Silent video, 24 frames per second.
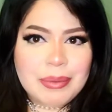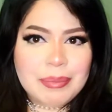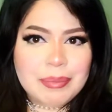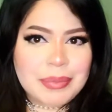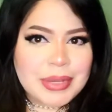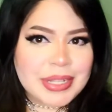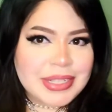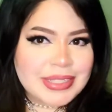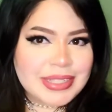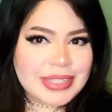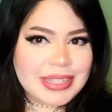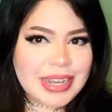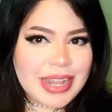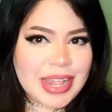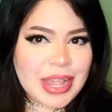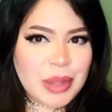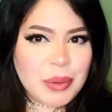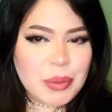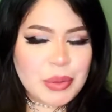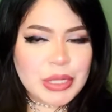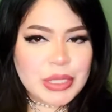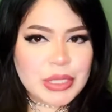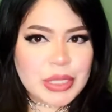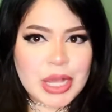But today I
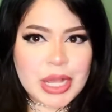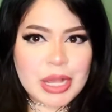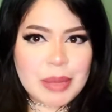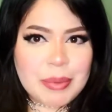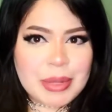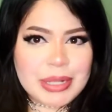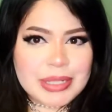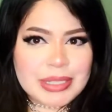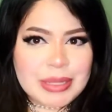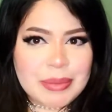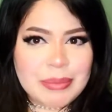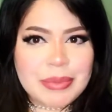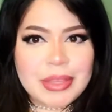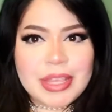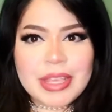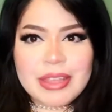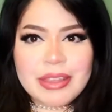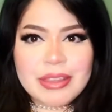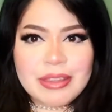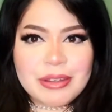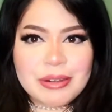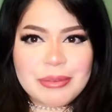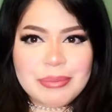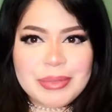want to talk about something
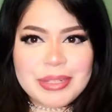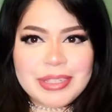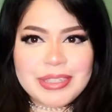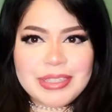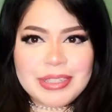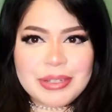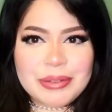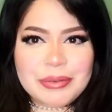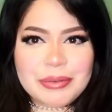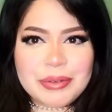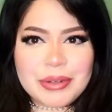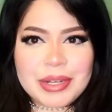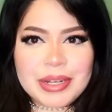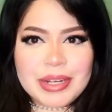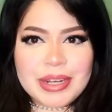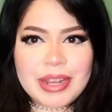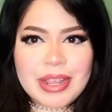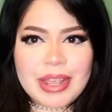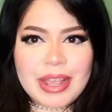a little bit different.